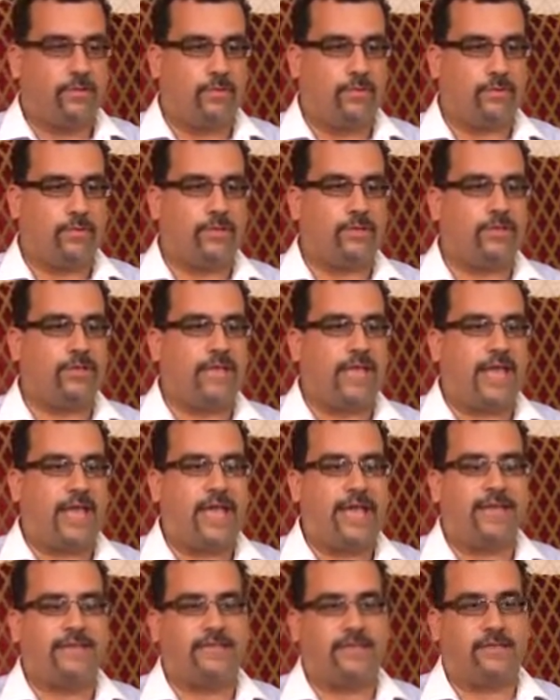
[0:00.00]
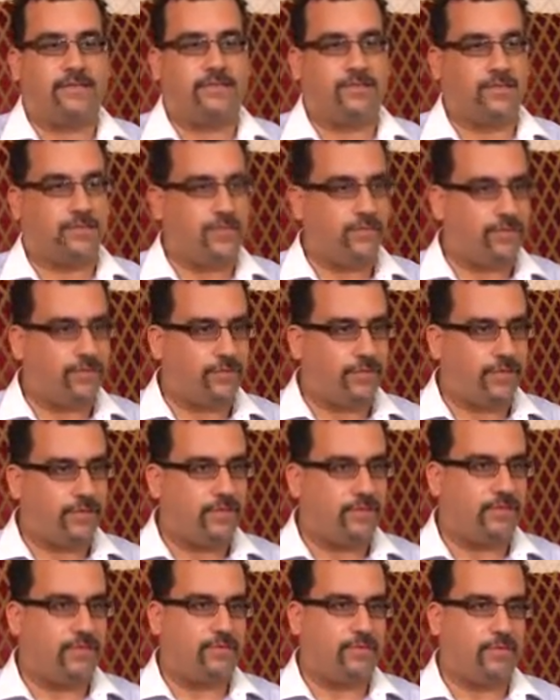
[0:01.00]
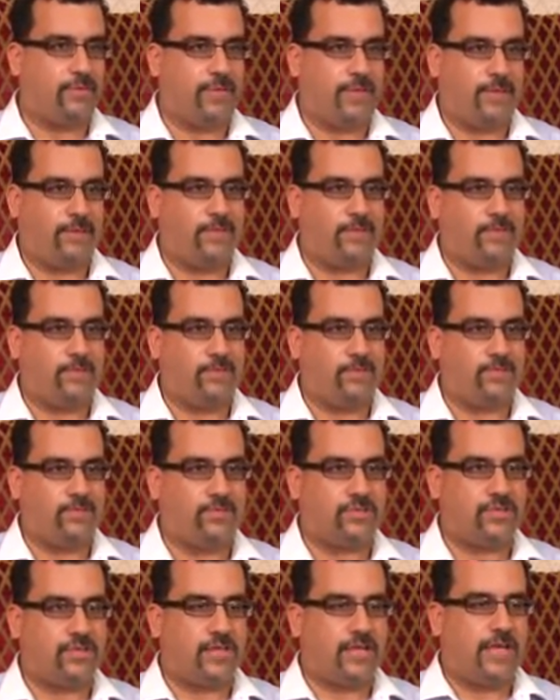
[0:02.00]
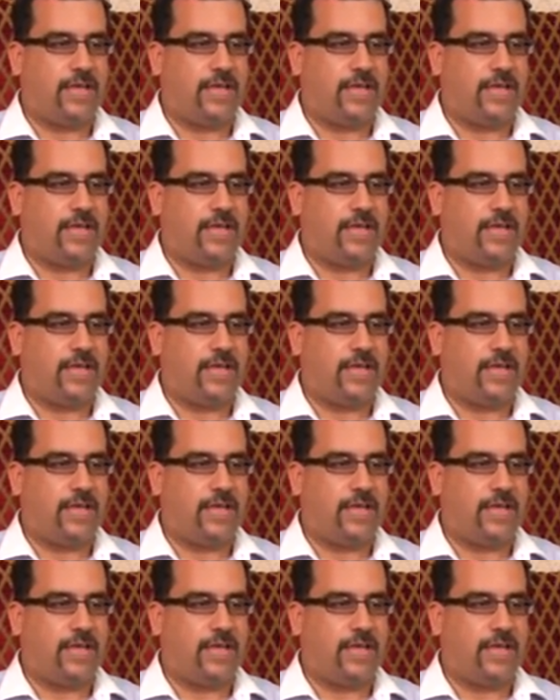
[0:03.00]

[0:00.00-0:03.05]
When we look at delivery for baby boomers,